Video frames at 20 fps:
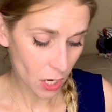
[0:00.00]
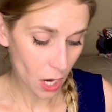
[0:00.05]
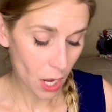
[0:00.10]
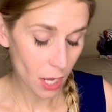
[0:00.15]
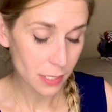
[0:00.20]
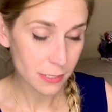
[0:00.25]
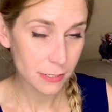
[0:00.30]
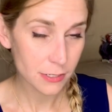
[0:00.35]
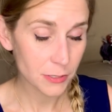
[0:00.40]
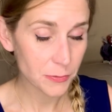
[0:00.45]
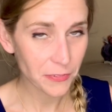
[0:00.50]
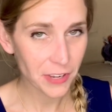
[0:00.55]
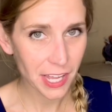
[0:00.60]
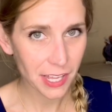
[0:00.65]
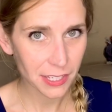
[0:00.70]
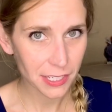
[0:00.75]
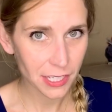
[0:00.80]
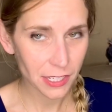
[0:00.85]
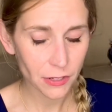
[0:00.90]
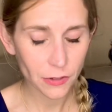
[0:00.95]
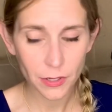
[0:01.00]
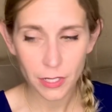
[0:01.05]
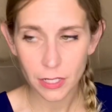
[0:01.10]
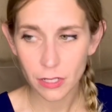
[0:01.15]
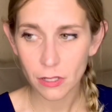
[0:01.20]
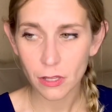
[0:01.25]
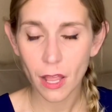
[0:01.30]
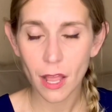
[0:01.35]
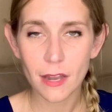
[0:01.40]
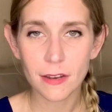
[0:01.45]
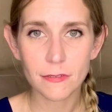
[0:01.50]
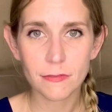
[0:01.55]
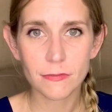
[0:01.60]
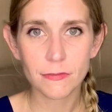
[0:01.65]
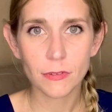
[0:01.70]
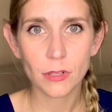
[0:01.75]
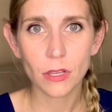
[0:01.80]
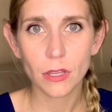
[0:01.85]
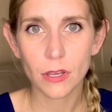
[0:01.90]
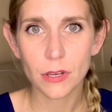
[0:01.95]
costume value in a lot
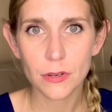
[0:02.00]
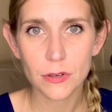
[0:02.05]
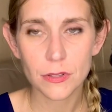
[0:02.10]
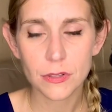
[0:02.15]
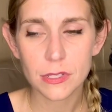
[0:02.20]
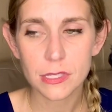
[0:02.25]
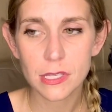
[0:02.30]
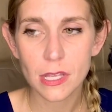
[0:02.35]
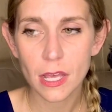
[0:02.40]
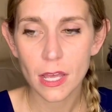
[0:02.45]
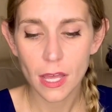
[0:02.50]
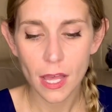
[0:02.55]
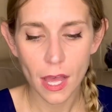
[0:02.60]
of clothes.